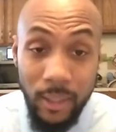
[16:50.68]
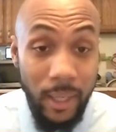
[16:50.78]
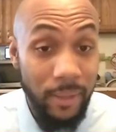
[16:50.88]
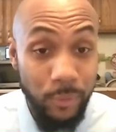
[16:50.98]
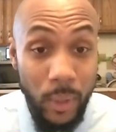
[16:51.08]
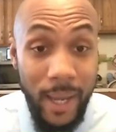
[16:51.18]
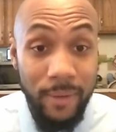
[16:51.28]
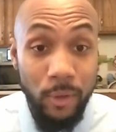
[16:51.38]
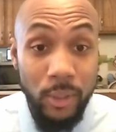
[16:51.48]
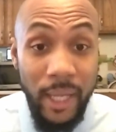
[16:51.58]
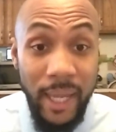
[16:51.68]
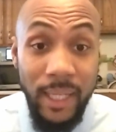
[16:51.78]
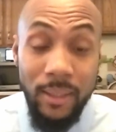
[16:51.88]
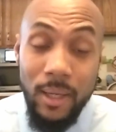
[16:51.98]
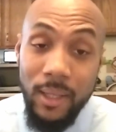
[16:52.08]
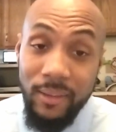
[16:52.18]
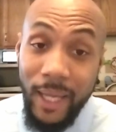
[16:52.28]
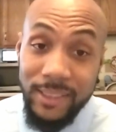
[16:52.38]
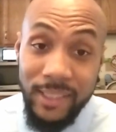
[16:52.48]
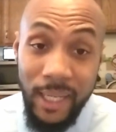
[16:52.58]
If you have only 8, that
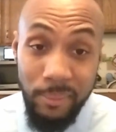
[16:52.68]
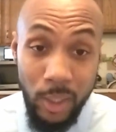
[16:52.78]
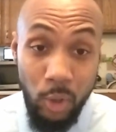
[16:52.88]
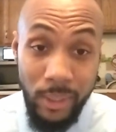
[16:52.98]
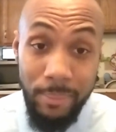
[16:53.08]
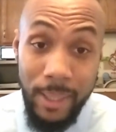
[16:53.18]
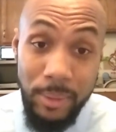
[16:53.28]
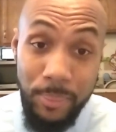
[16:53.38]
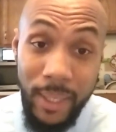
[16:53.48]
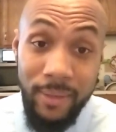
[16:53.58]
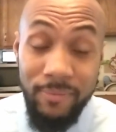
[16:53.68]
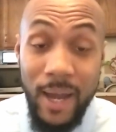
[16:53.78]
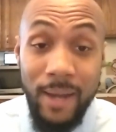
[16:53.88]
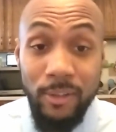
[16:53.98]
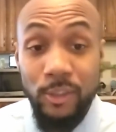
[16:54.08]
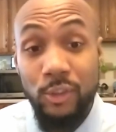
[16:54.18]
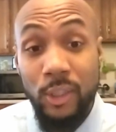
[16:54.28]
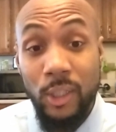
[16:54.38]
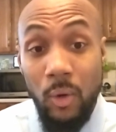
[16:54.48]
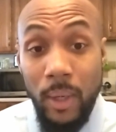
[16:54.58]
same load that might be paying $500 to
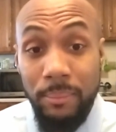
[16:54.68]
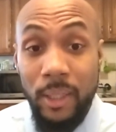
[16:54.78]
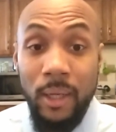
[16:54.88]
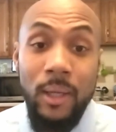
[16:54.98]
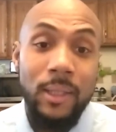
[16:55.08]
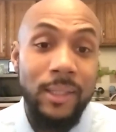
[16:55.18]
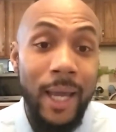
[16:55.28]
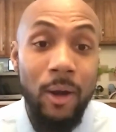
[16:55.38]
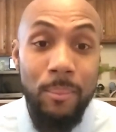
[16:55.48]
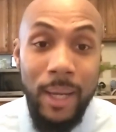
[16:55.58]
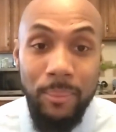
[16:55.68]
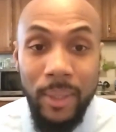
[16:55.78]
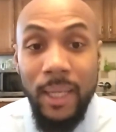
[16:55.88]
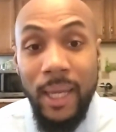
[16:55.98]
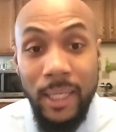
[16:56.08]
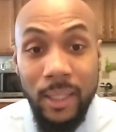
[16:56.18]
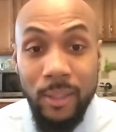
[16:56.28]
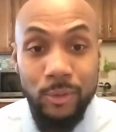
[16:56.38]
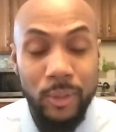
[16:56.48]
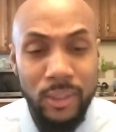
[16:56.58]
go up there, now it might pay
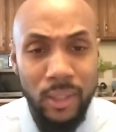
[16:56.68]
$800